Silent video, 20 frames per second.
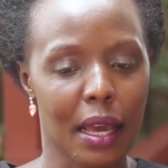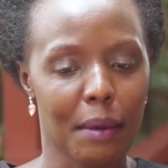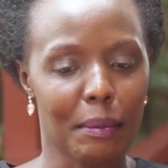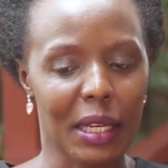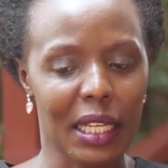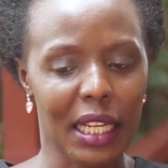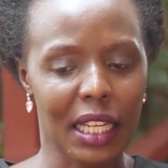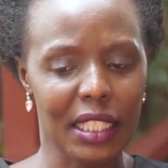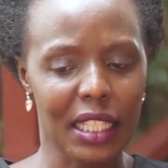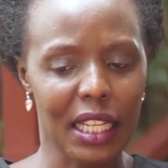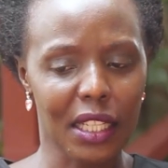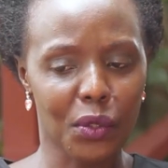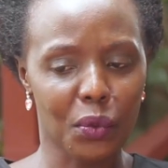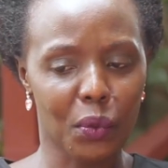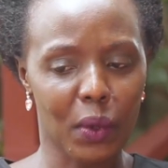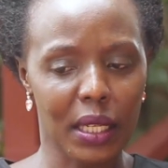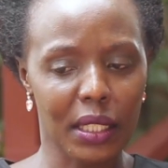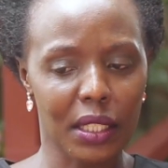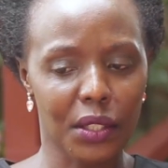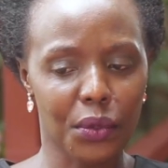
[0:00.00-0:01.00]
But I just
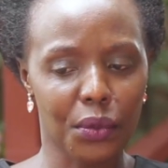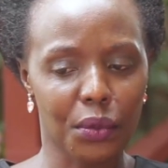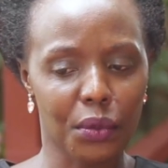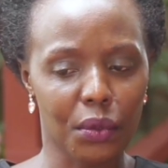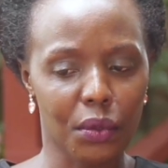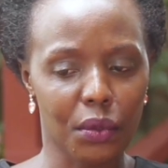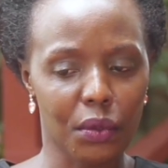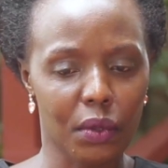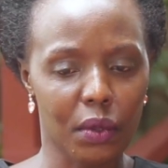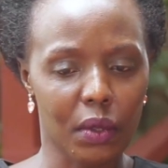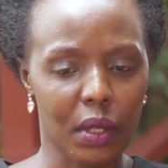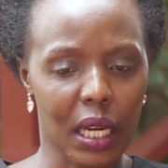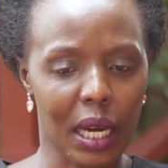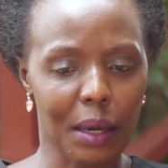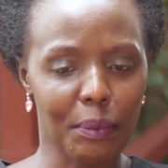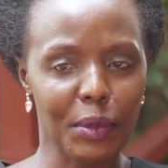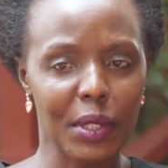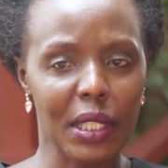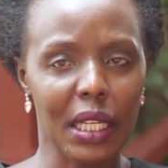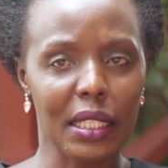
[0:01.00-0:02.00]
want to
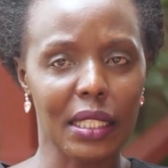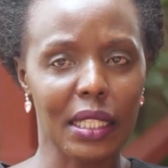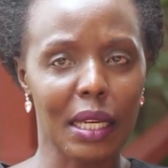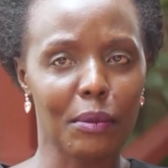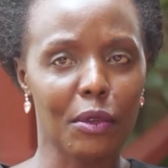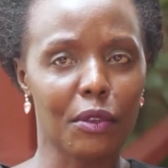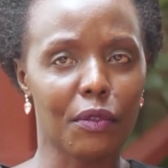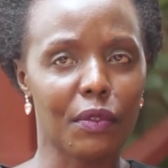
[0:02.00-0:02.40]
capture some